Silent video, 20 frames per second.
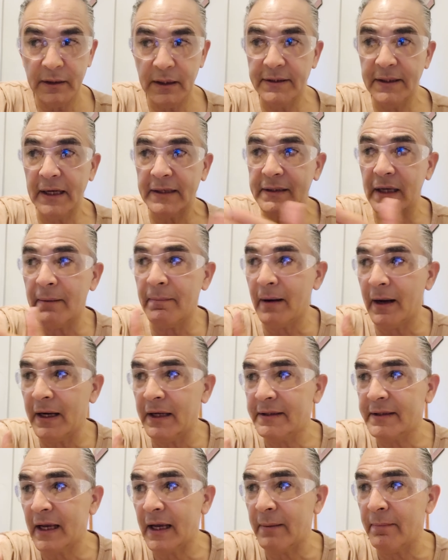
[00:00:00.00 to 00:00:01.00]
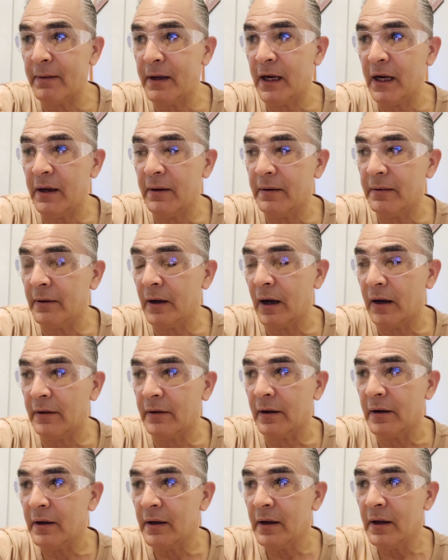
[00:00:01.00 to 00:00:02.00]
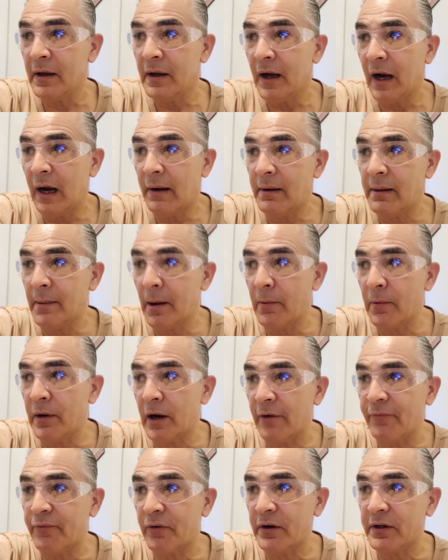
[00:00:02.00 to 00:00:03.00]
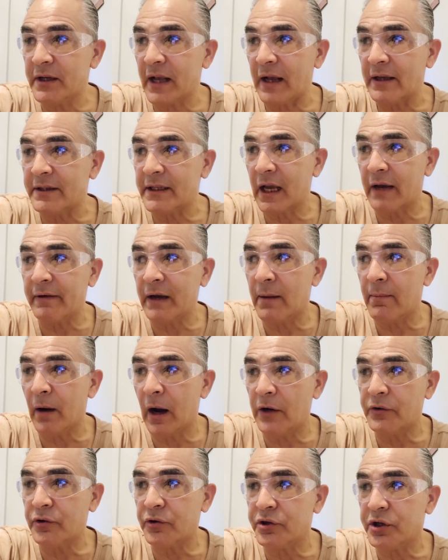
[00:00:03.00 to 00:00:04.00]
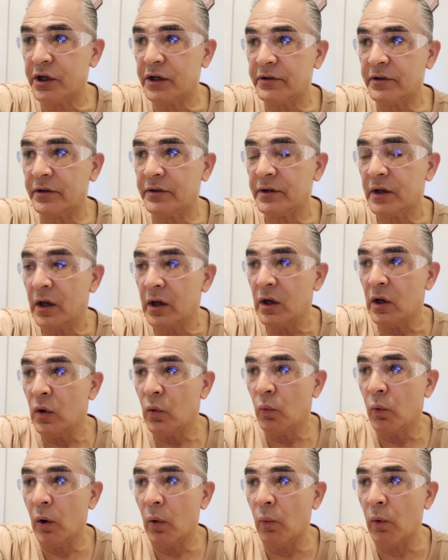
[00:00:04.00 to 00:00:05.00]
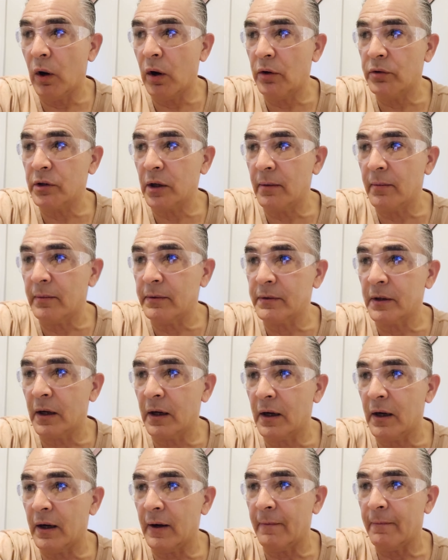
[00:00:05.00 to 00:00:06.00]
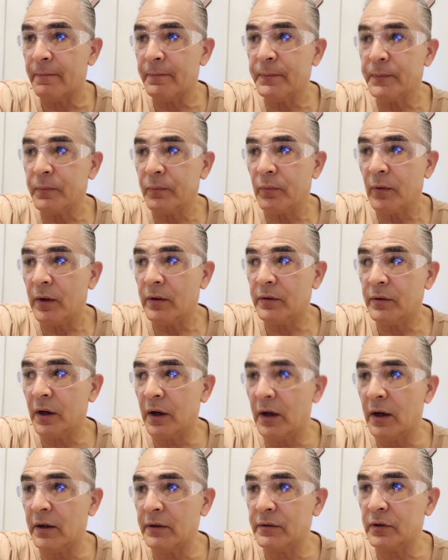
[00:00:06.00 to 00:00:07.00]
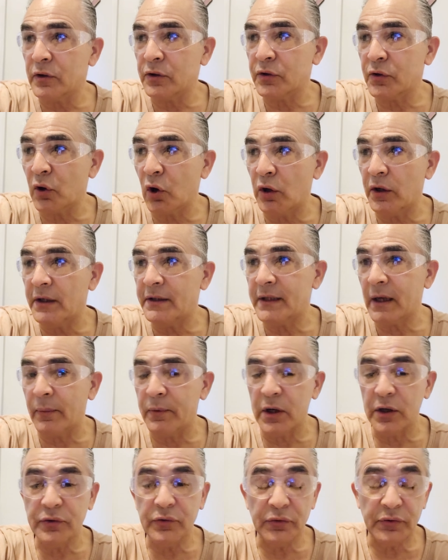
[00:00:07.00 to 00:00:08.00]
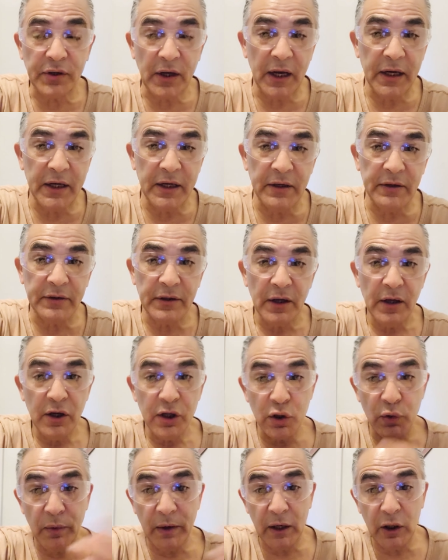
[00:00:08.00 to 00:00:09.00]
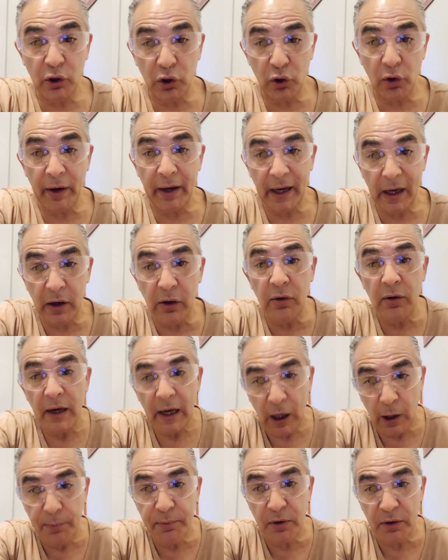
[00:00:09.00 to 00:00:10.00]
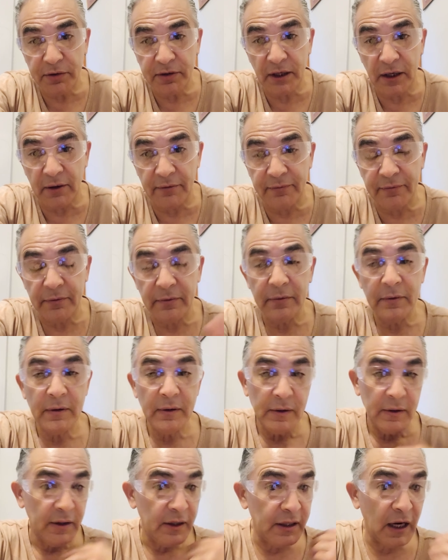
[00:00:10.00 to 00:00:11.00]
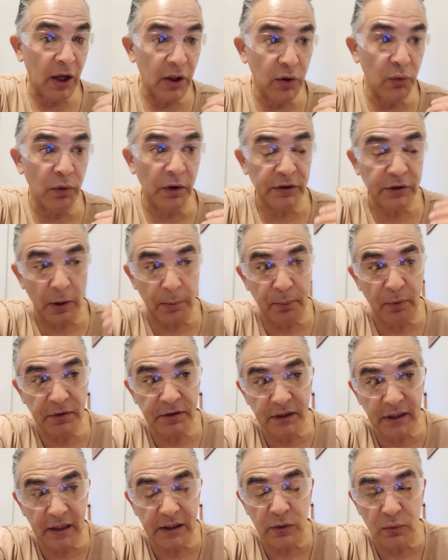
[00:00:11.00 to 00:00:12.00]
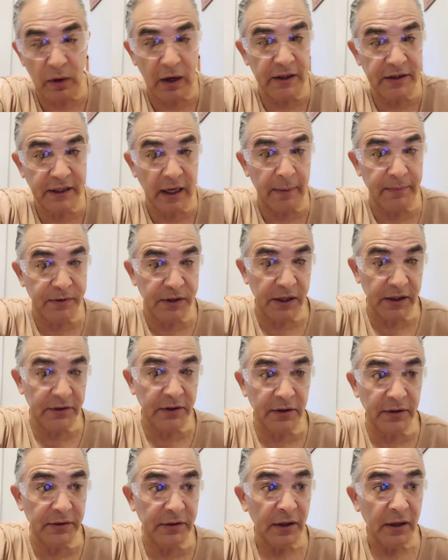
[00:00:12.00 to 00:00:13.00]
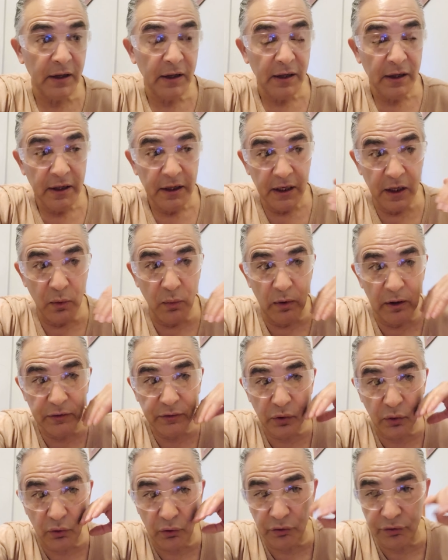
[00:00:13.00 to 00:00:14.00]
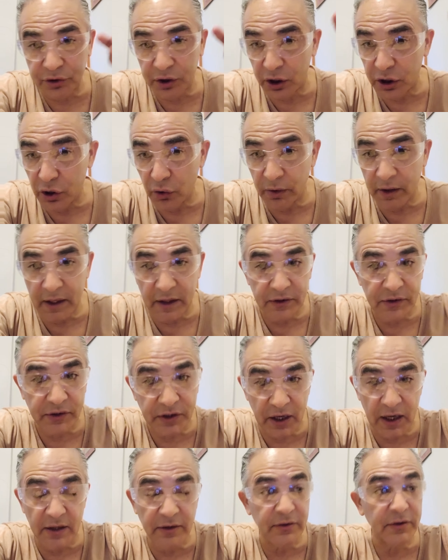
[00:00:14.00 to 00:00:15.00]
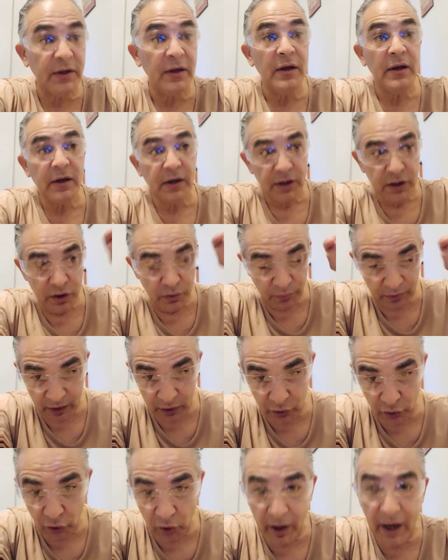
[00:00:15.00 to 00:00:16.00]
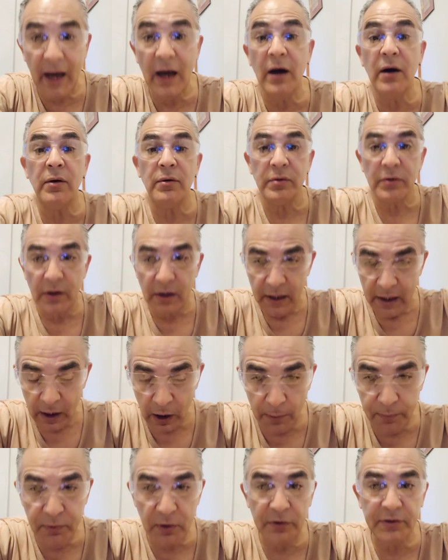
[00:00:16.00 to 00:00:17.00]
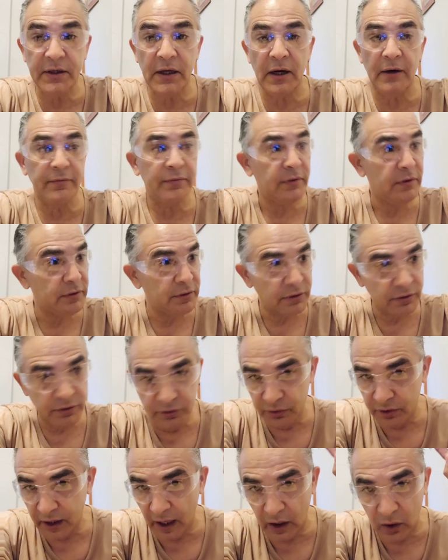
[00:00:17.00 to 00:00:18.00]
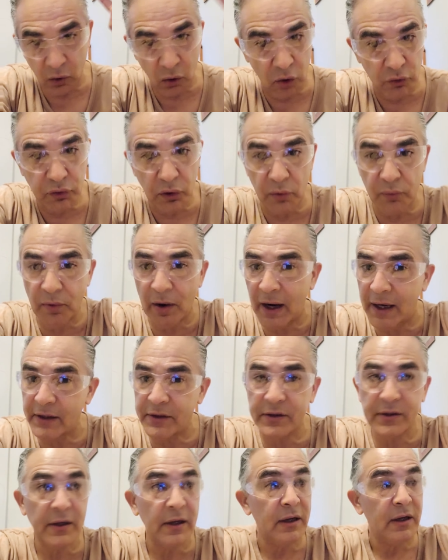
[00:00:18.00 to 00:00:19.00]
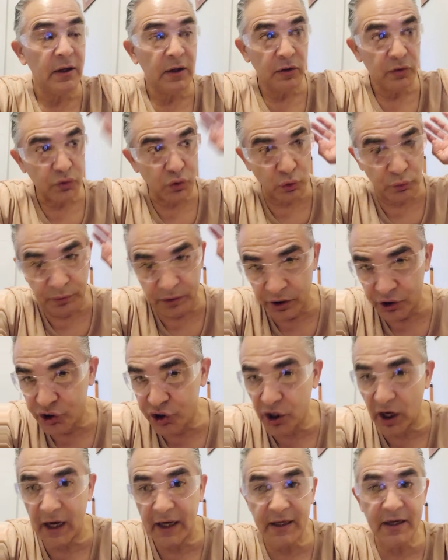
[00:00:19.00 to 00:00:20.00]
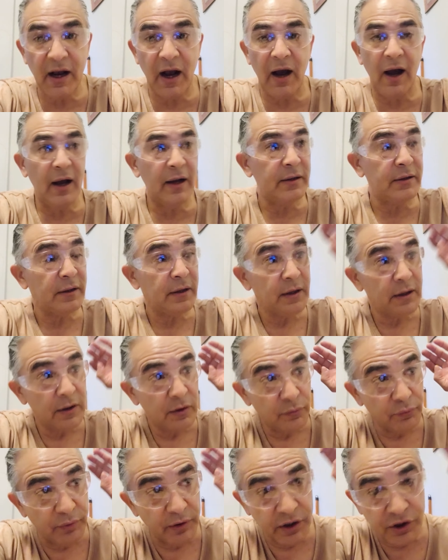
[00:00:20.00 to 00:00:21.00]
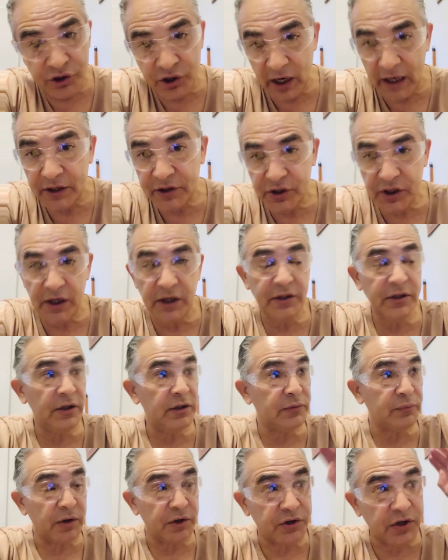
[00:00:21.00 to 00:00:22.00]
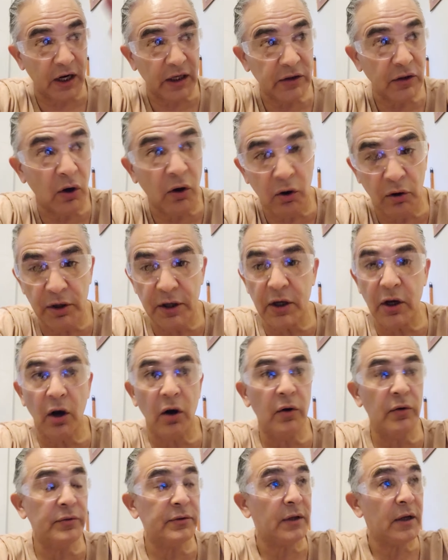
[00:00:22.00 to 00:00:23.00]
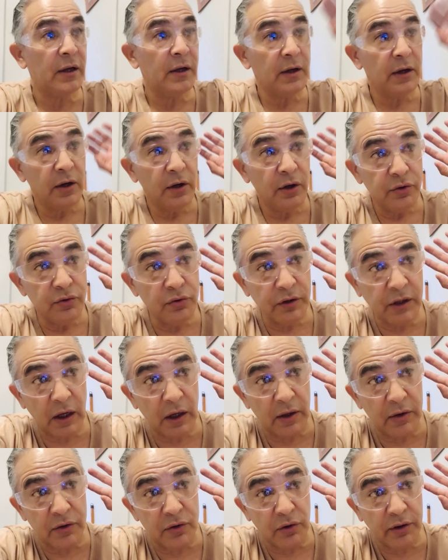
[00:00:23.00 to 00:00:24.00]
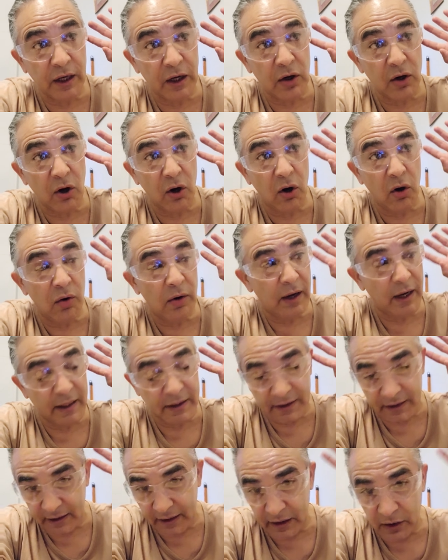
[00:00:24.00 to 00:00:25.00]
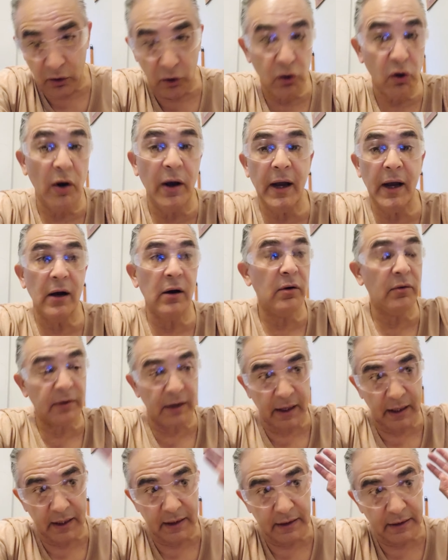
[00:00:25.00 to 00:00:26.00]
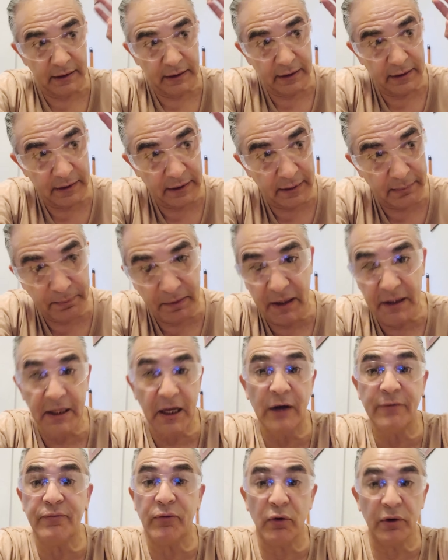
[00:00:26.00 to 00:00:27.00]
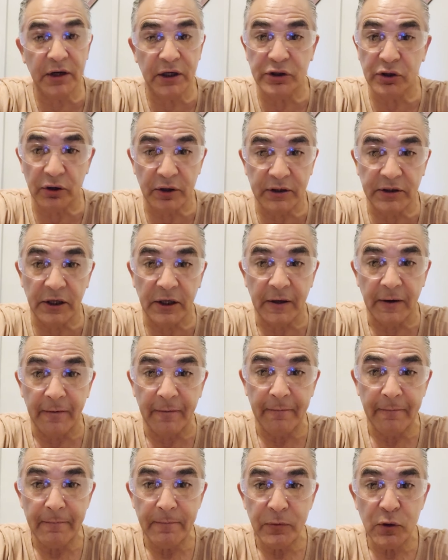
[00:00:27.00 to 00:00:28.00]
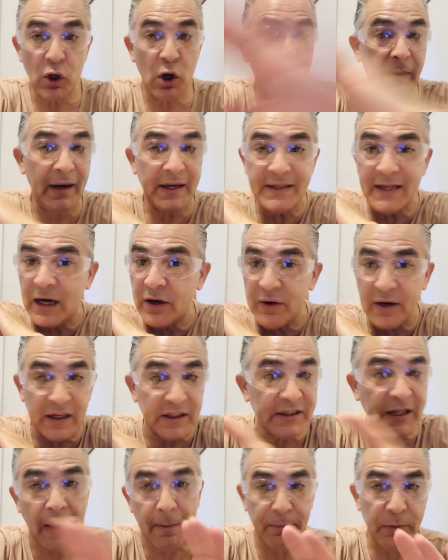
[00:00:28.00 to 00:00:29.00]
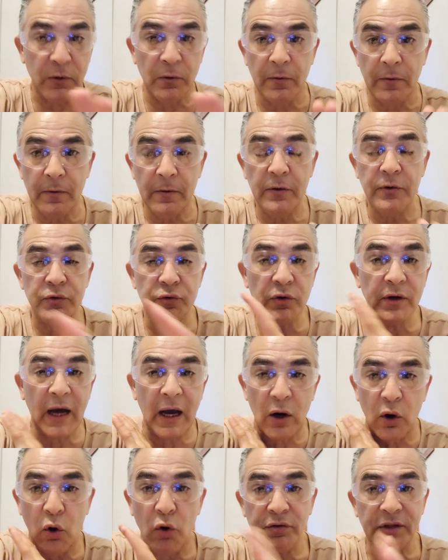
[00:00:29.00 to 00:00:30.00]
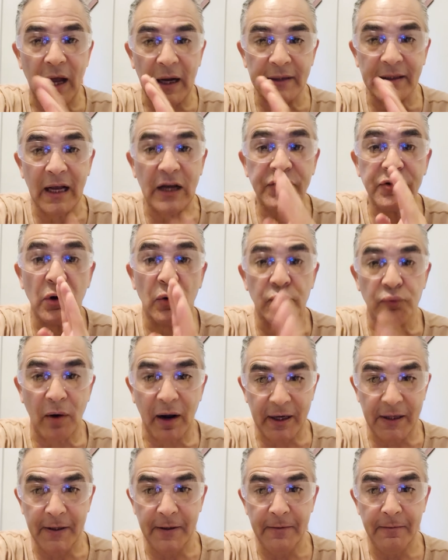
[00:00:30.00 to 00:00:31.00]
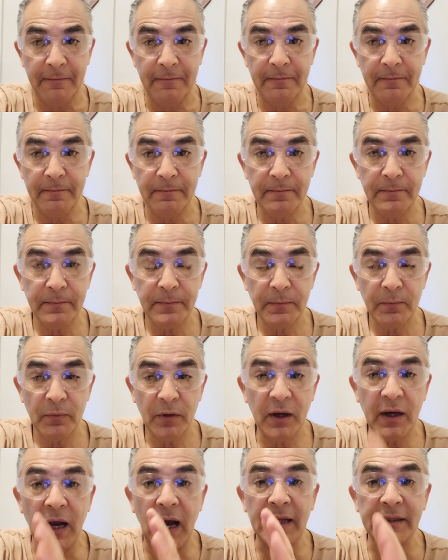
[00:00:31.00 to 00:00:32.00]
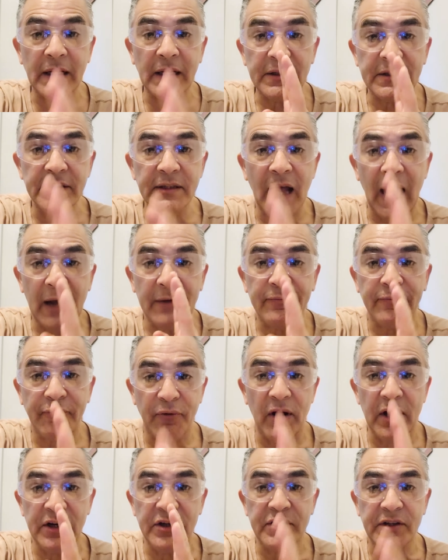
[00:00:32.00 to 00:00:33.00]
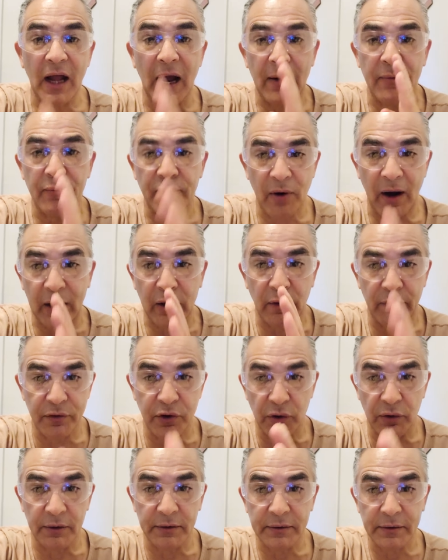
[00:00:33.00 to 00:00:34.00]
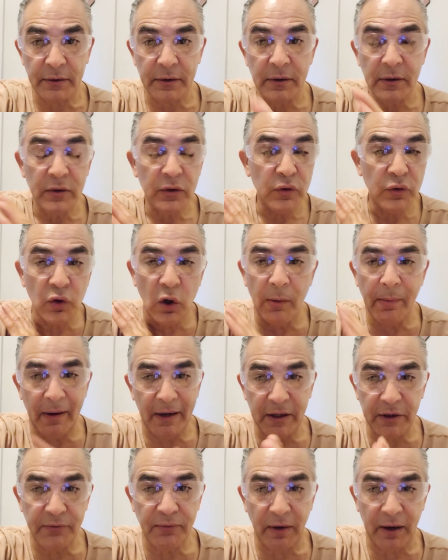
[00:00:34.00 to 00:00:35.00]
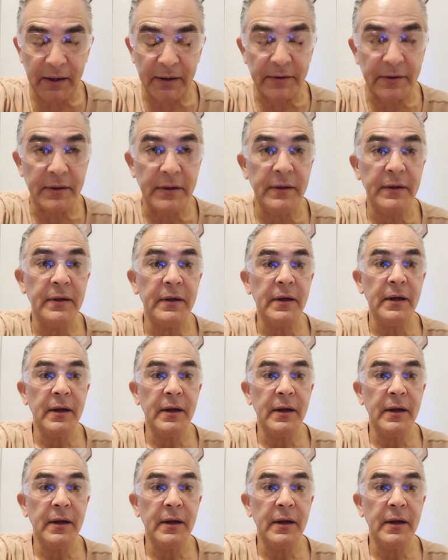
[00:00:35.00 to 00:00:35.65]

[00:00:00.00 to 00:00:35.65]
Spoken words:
It's like somebody said, I remember when I first got saved, gave my heart to Jesus, one of the slogans that we used to say is, you want to go to hell? Help yourself. In other words, a person doesn't want to accept Jesus. He wants to continue in his sins. You want to go to hell? Help yourself. You got all the rights to reject God, reject Jesus, reject the Holy Ghost. You can go and go to hell and be there for eternity. Nobody's not going to stop you. You got all that. That's your right. God does not infringe that right of yours. Nobody's rights.